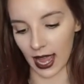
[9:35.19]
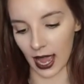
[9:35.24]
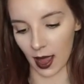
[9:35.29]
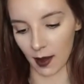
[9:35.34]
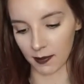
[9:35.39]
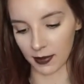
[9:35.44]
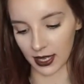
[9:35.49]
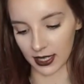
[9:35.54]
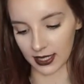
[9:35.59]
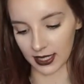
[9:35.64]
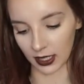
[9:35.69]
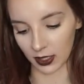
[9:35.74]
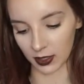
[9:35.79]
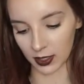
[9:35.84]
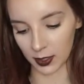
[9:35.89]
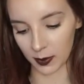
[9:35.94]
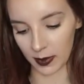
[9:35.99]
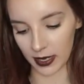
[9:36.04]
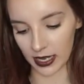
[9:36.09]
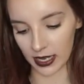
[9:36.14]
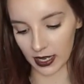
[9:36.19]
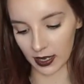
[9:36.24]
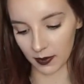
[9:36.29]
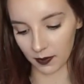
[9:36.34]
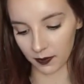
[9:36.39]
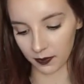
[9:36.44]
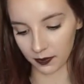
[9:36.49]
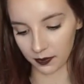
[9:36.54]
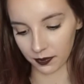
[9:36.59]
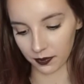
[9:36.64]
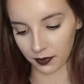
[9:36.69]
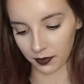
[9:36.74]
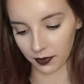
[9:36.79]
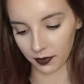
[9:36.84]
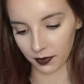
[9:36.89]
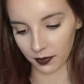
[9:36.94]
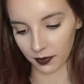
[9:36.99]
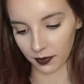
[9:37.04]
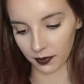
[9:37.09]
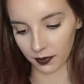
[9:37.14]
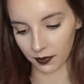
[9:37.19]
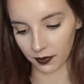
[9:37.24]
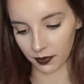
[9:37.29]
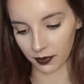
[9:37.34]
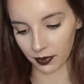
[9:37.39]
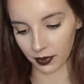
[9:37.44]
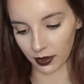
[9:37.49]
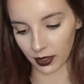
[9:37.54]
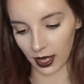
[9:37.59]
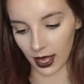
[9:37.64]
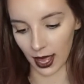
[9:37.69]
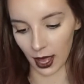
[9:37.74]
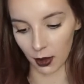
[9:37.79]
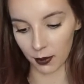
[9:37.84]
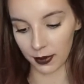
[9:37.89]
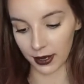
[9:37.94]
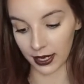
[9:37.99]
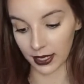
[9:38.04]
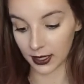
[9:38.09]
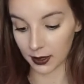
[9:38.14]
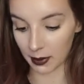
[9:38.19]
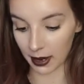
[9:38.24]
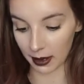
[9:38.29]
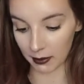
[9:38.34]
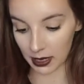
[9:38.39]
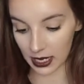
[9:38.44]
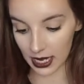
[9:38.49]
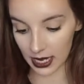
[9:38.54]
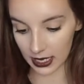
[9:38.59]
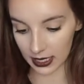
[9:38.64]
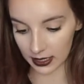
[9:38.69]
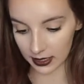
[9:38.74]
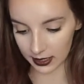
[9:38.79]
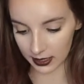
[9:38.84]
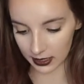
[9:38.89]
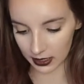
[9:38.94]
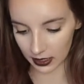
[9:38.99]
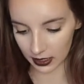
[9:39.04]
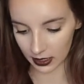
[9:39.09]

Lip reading: app that tells me how big the baby is.